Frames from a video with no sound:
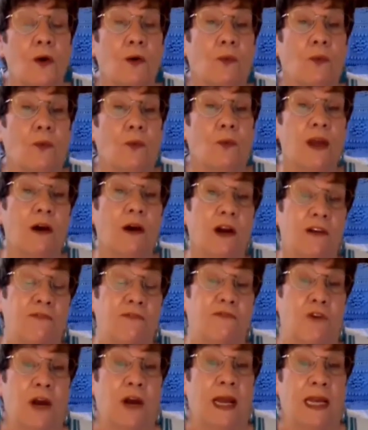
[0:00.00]
We are
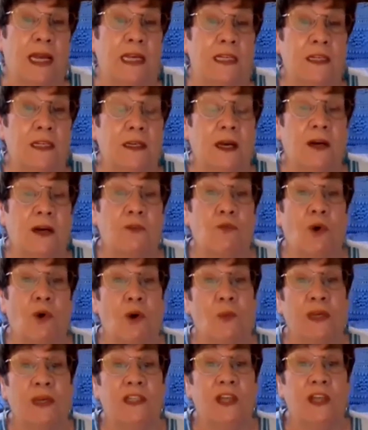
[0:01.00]
afraid of
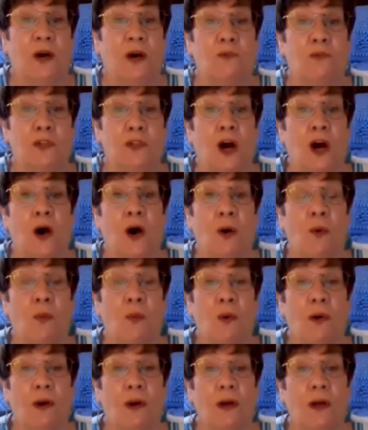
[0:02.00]
what we don't
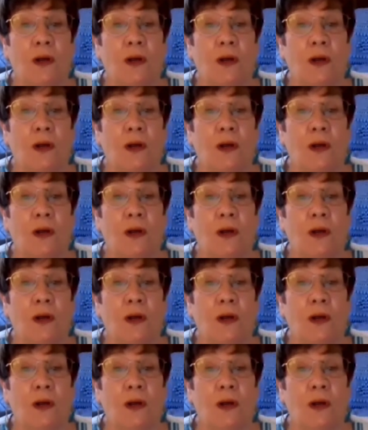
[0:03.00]
know.